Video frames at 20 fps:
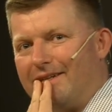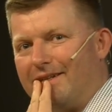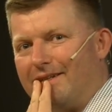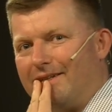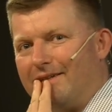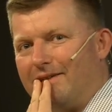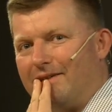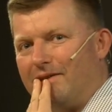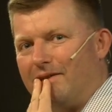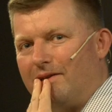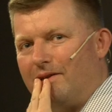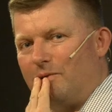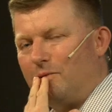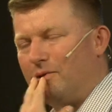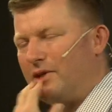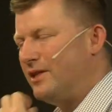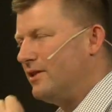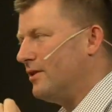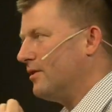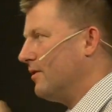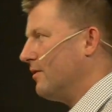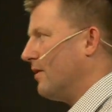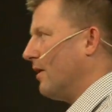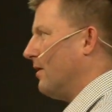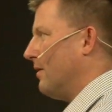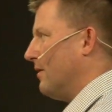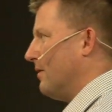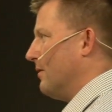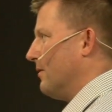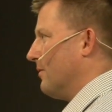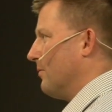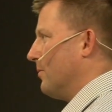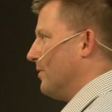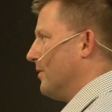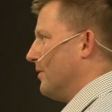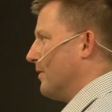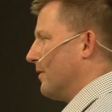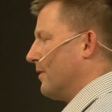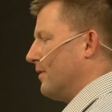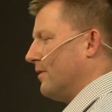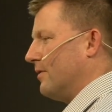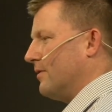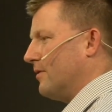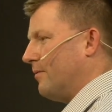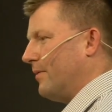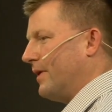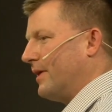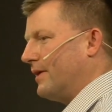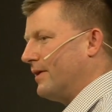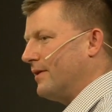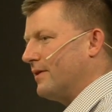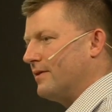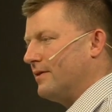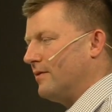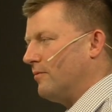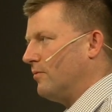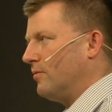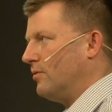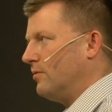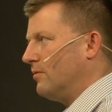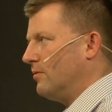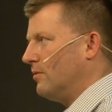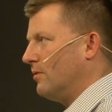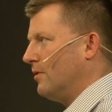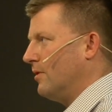and we need to do the hard work to make it simple.